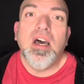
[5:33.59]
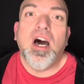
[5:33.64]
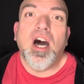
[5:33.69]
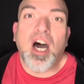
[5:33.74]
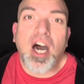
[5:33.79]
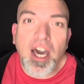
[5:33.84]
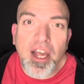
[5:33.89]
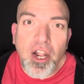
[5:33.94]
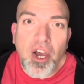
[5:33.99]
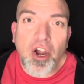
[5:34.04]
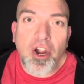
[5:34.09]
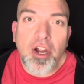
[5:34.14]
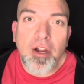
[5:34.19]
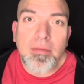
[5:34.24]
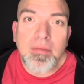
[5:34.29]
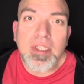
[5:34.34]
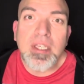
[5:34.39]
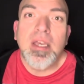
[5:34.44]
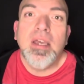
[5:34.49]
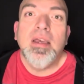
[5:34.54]

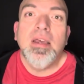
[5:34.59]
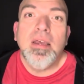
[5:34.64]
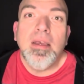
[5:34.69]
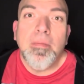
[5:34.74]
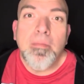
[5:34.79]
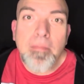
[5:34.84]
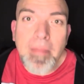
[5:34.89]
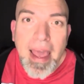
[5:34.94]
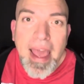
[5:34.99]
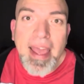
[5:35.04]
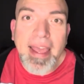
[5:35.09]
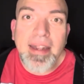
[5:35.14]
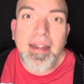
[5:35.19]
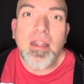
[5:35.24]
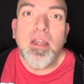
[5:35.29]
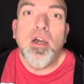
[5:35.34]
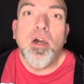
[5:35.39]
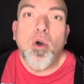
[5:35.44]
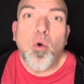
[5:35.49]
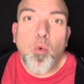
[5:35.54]
unarmed men